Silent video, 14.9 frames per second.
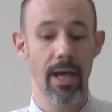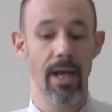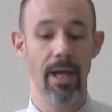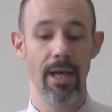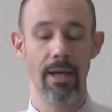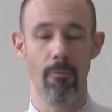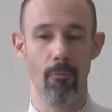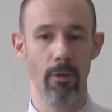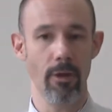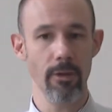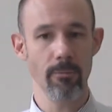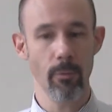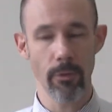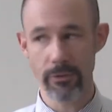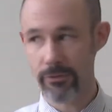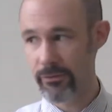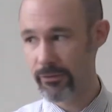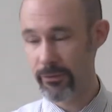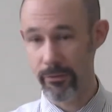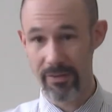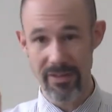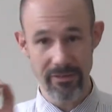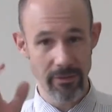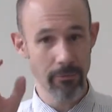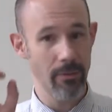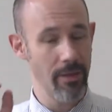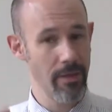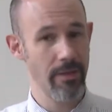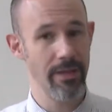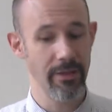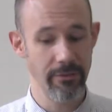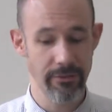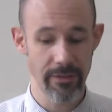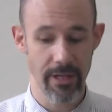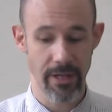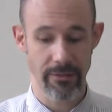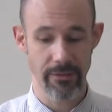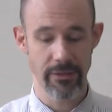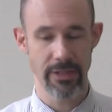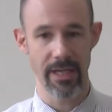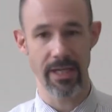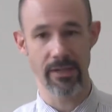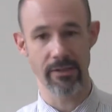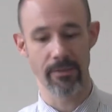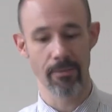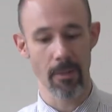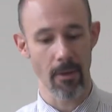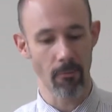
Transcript: Uh, World War II, this is when things start to change.